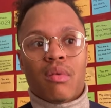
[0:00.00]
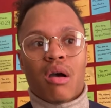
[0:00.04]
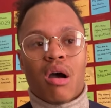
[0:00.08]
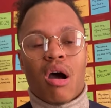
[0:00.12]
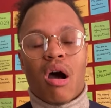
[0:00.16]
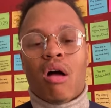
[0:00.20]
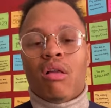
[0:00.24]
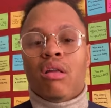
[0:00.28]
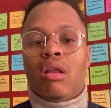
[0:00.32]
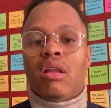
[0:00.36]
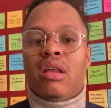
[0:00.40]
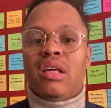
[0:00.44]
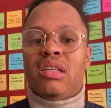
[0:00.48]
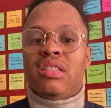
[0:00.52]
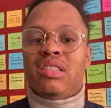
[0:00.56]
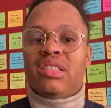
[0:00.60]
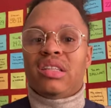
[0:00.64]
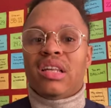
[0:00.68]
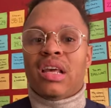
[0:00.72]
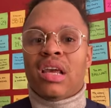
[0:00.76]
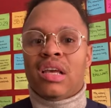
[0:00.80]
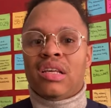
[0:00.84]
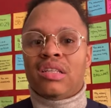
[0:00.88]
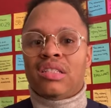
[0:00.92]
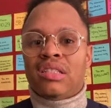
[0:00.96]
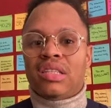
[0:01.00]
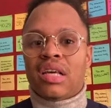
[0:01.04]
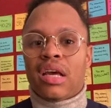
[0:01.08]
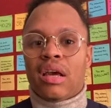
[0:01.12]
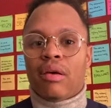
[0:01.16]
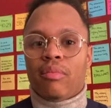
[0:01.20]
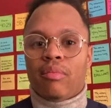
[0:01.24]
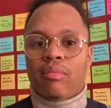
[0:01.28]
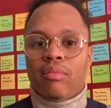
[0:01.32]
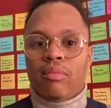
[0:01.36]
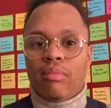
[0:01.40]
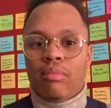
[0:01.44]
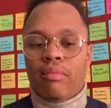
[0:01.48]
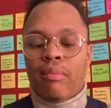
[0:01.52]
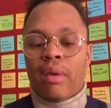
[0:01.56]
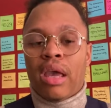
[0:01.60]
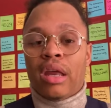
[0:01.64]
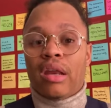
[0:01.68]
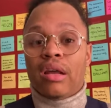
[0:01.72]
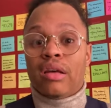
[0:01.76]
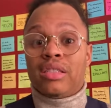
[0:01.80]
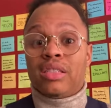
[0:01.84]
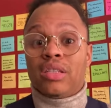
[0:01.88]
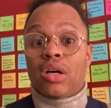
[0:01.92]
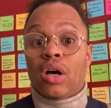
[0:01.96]
all of these things that
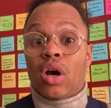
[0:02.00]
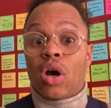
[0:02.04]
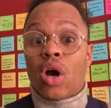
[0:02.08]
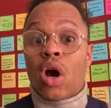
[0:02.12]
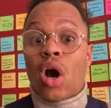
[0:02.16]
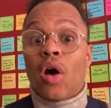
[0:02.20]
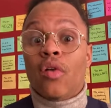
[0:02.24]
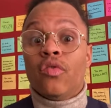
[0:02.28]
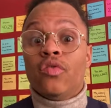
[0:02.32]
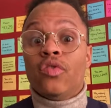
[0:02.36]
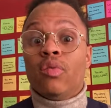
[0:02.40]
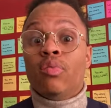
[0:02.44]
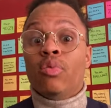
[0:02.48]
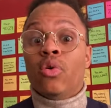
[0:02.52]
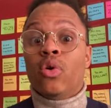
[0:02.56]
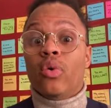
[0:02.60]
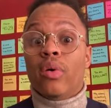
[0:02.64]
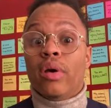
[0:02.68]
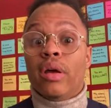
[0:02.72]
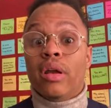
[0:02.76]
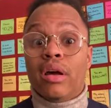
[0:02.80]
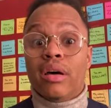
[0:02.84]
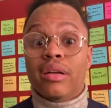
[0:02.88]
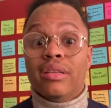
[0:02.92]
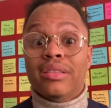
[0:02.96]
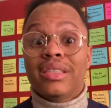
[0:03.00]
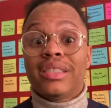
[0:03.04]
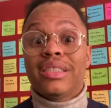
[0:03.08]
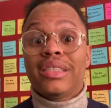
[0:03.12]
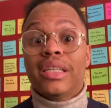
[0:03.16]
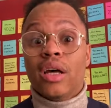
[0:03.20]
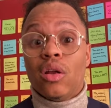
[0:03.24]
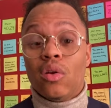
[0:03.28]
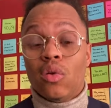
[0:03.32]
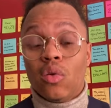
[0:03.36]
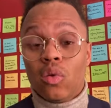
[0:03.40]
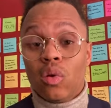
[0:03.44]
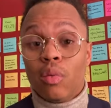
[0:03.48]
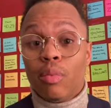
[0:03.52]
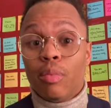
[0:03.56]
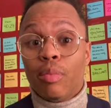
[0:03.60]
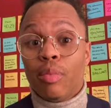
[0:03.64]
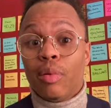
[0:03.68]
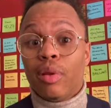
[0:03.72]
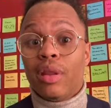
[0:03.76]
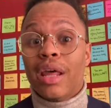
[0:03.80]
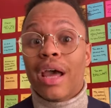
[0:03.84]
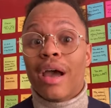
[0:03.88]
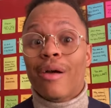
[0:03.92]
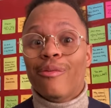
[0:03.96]
made us uncomfortable and unsettled.
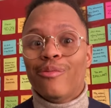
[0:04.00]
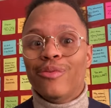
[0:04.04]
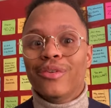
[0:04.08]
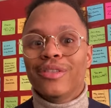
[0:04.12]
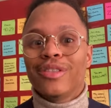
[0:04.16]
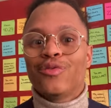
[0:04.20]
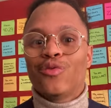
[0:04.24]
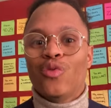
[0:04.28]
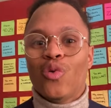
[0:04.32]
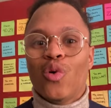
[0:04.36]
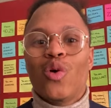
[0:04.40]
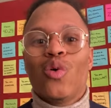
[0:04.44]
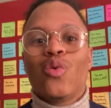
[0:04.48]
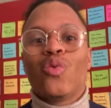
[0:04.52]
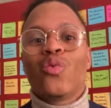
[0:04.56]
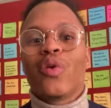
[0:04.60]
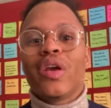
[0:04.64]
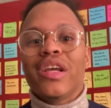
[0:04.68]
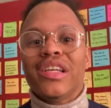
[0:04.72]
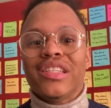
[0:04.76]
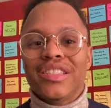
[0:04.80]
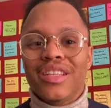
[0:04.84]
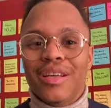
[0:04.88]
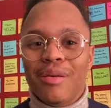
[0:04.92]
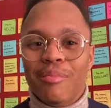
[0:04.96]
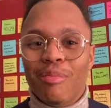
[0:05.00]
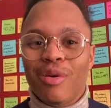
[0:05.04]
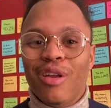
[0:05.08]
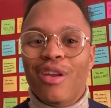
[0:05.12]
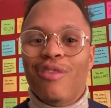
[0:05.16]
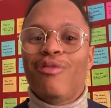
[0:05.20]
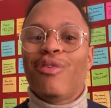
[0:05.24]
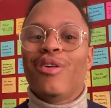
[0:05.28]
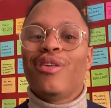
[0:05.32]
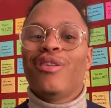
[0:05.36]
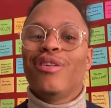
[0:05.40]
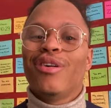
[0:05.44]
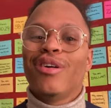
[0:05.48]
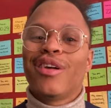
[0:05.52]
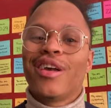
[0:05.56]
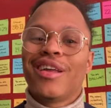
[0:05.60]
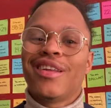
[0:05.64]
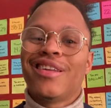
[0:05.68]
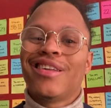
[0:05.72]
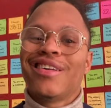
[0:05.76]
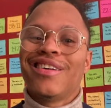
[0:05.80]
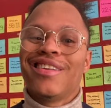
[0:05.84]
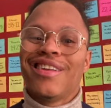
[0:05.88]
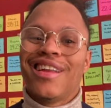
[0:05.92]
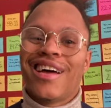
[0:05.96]
But that was for a reason. But if we look
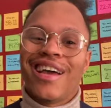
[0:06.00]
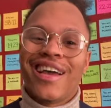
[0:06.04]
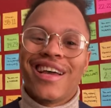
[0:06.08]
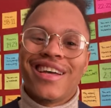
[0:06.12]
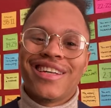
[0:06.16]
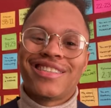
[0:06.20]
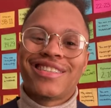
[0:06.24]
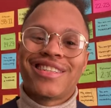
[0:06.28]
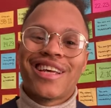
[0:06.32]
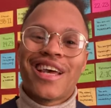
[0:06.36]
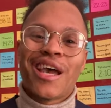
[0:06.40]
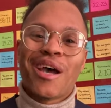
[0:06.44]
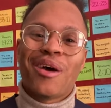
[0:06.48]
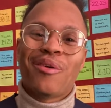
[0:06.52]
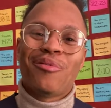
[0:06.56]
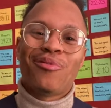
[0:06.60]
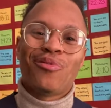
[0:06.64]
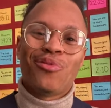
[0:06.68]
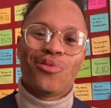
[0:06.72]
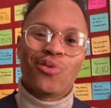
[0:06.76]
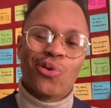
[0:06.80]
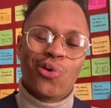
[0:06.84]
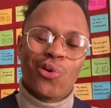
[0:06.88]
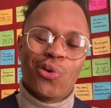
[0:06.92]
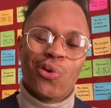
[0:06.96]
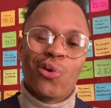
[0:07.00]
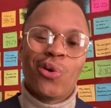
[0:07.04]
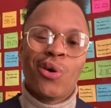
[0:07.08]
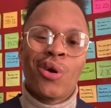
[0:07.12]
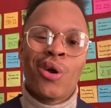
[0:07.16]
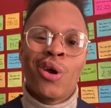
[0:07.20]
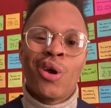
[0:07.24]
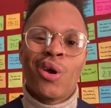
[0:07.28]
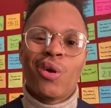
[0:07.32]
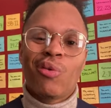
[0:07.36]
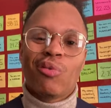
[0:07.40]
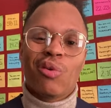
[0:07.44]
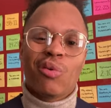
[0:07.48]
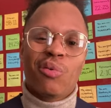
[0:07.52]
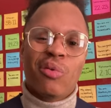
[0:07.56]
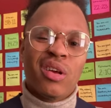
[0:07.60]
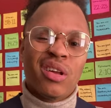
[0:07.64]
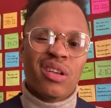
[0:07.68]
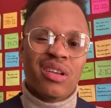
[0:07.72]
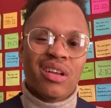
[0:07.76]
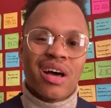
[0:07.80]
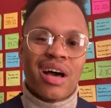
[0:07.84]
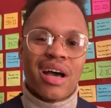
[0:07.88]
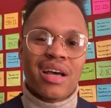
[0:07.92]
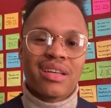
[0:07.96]
at the glass half full, we
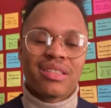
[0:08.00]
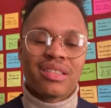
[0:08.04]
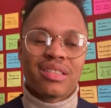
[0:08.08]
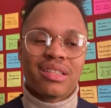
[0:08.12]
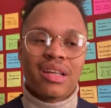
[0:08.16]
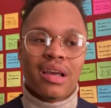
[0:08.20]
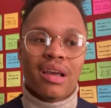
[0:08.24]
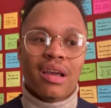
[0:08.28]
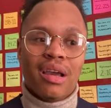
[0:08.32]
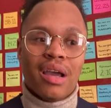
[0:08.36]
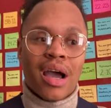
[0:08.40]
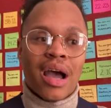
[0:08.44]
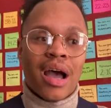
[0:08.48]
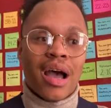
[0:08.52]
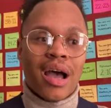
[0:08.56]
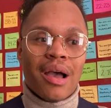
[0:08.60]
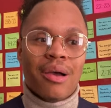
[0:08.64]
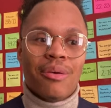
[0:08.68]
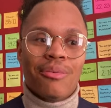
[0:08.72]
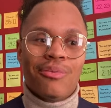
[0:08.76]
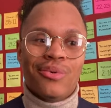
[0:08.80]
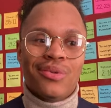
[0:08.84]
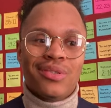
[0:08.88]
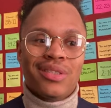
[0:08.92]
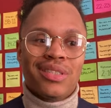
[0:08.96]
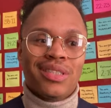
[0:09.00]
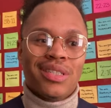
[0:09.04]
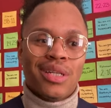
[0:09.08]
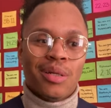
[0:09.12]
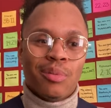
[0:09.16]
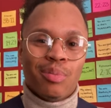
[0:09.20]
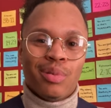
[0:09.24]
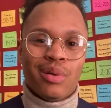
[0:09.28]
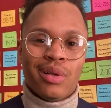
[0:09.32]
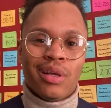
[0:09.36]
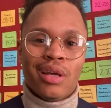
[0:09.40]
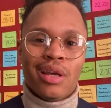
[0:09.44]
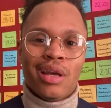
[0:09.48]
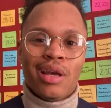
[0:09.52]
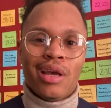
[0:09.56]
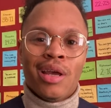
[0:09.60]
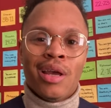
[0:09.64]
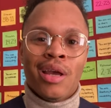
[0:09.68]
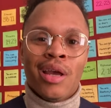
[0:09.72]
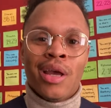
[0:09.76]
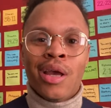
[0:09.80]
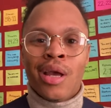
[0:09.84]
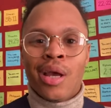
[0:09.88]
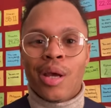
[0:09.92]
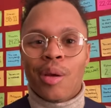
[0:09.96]
realize that God was simply
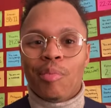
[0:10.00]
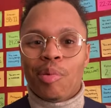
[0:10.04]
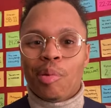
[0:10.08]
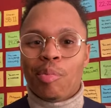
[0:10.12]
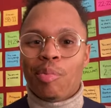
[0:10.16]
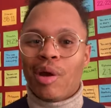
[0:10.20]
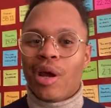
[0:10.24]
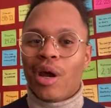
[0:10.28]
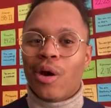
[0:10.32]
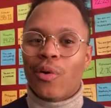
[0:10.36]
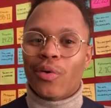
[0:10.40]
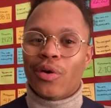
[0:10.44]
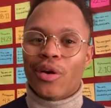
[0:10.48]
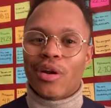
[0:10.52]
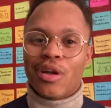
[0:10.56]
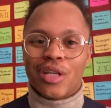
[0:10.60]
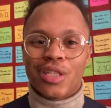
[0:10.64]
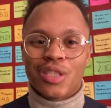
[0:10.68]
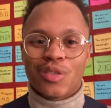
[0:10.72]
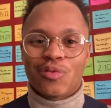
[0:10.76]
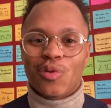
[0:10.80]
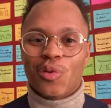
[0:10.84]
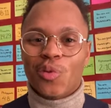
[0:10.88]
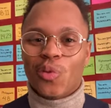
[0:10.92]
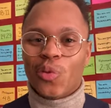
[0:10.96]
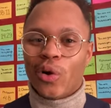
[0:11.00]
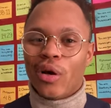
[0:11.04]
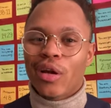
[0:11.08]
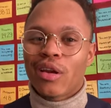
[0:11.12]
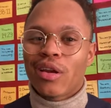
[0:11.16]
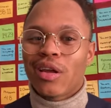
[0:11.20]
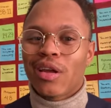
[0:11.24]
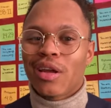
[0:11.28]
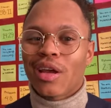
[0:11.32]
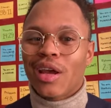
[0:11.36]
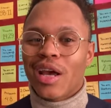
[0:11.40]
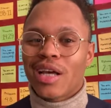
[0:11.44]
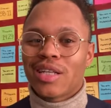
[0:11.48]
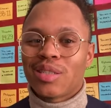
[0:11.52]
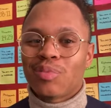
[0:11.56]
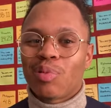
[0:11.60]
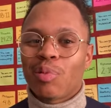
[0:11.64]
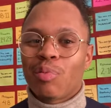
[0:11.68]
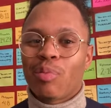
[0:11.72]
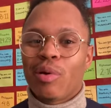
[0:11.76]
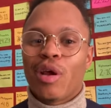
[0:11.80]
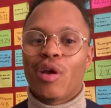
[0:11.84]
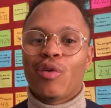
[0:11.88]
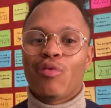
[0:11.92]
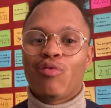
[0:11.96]
preparing us for what He has
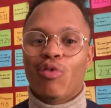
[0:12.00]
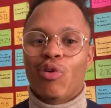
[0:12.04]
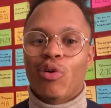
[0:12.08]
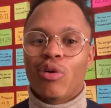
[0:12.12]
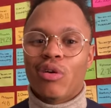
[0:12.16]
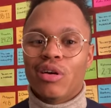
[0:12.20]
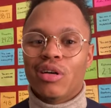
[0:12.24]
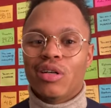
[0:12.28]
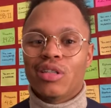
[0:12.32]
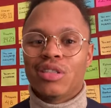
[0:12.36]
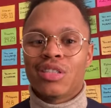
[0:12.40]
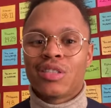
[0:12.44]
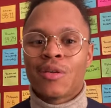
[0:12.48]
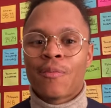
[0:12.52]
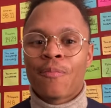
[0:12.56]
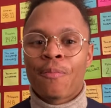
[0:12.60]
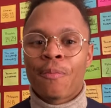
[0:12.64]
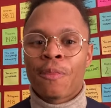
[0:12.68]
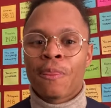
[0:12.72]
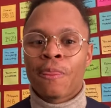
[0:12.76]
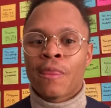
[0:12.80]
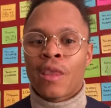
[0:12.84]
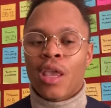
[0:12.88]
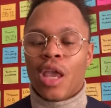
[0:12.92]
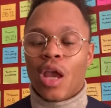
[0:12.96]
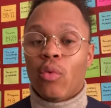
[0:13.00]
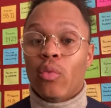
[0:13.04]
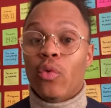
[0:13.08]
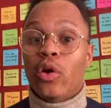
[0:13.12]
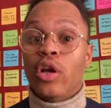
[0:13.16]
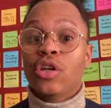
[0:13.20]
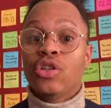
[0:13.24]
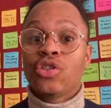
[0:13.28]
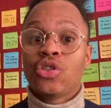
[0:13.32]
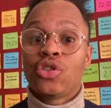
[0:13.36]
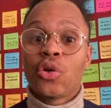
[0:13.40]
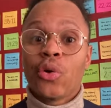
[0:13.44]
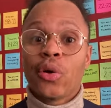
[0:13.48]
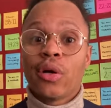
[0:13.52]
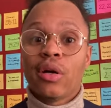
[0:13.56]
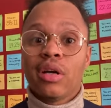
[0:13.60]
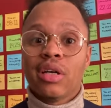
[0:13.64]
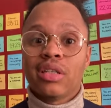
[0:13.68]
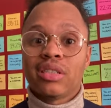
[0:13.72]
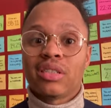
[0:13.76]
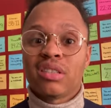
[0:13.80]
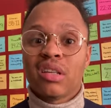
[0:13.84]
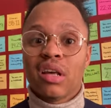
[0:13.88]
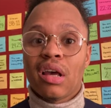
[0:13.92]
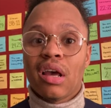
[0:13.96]
prepared for us and reassuring
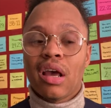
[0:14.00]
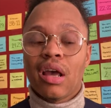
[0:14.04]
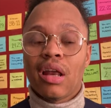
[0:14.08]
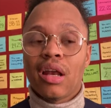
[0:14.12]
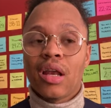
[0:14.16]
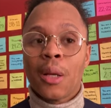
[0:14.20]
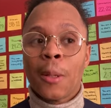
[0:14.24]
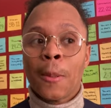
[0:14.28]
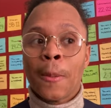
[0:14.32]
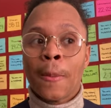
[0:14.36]
us that,